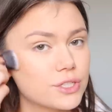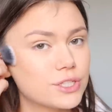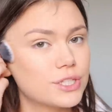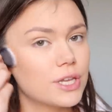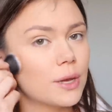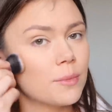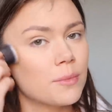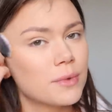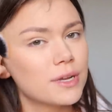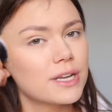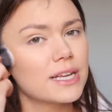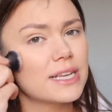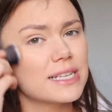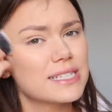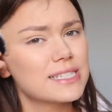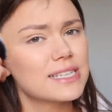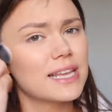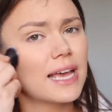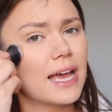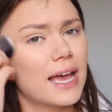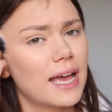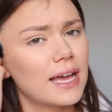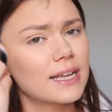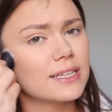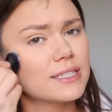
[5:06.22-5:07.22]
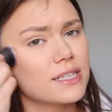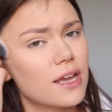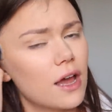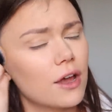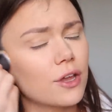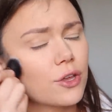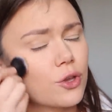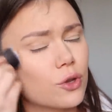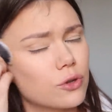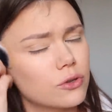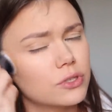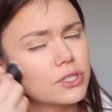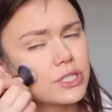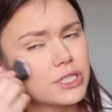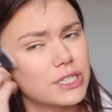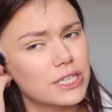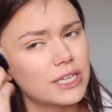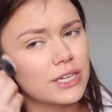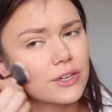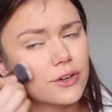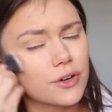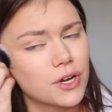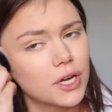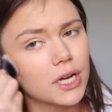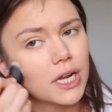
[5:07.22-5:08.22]
Somebody said you're
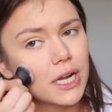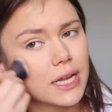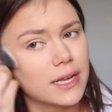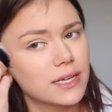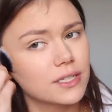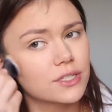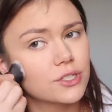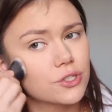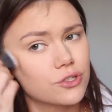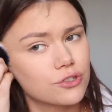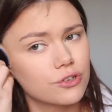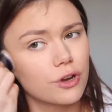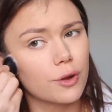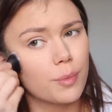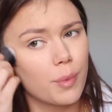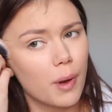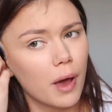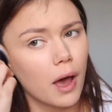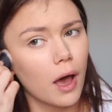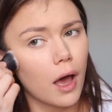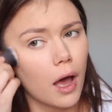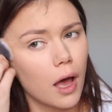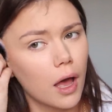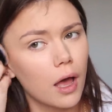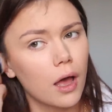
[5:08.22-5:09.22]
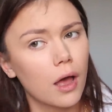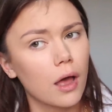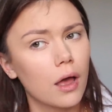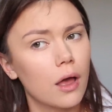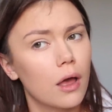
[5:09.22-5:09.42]
secretly a stripper.